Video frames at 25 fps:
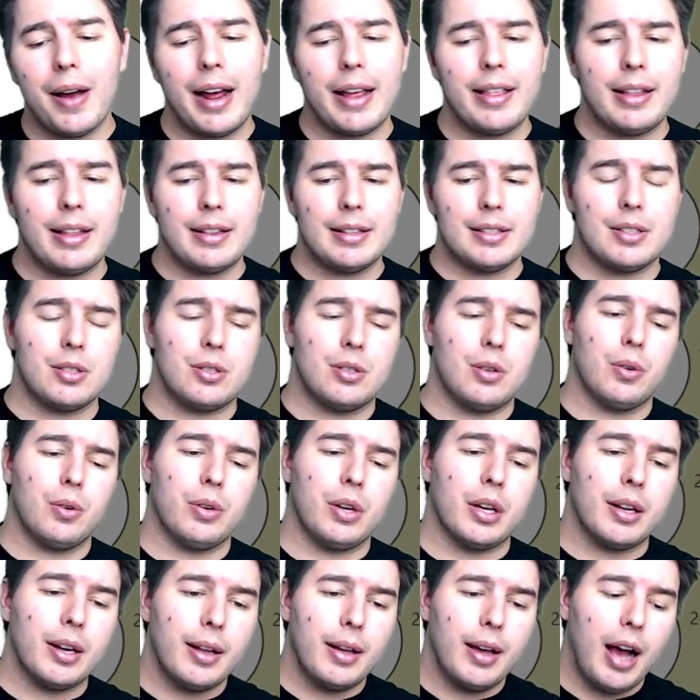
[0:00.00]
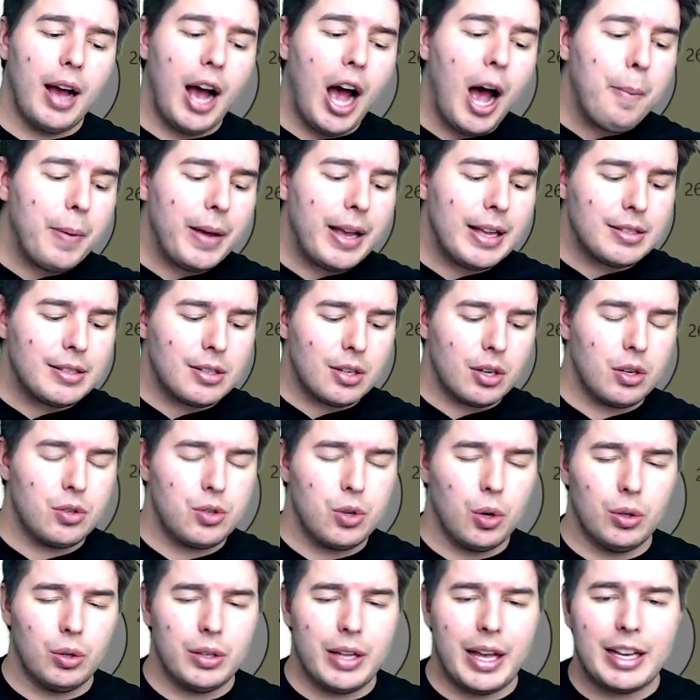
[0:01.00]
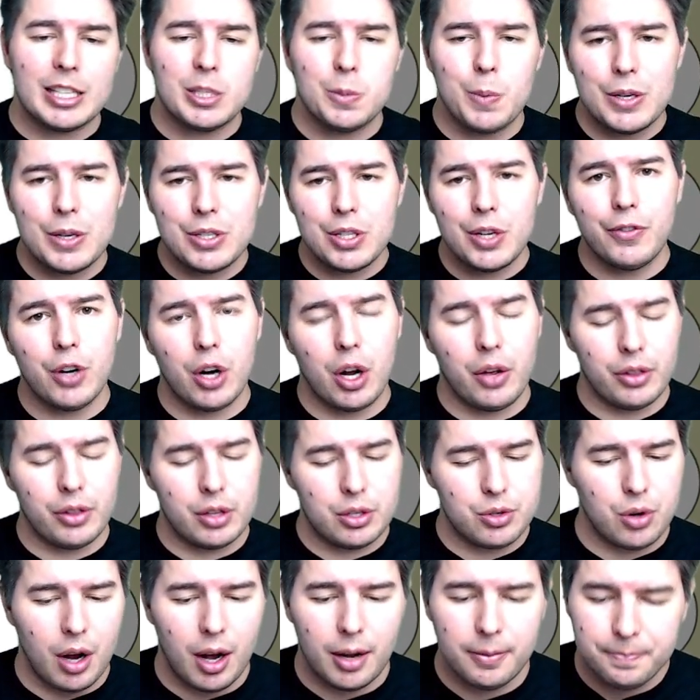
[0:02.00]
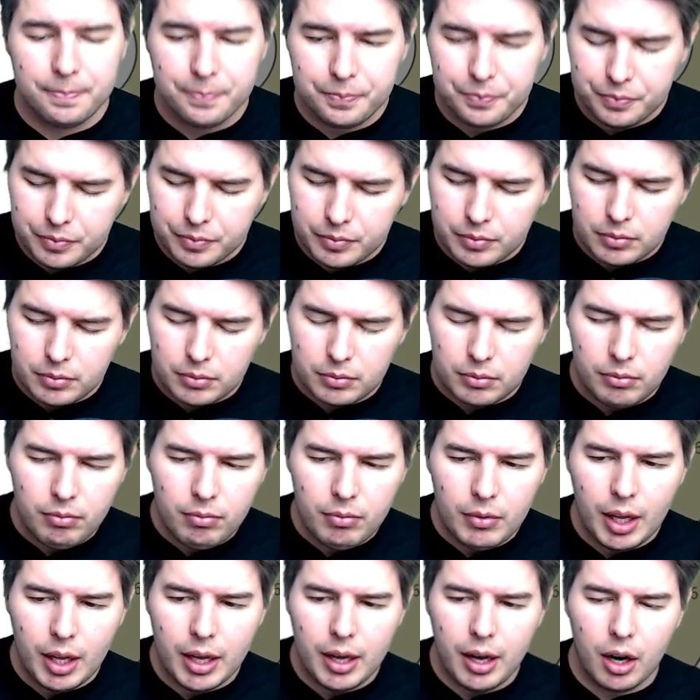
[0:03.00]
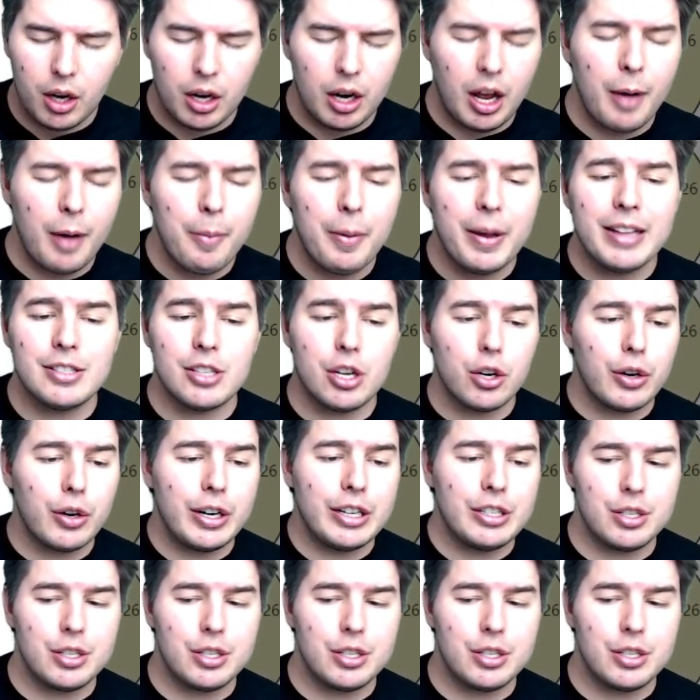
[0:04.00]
I think this is so good up against a control deck, especially if you're on the draw, or up against a creature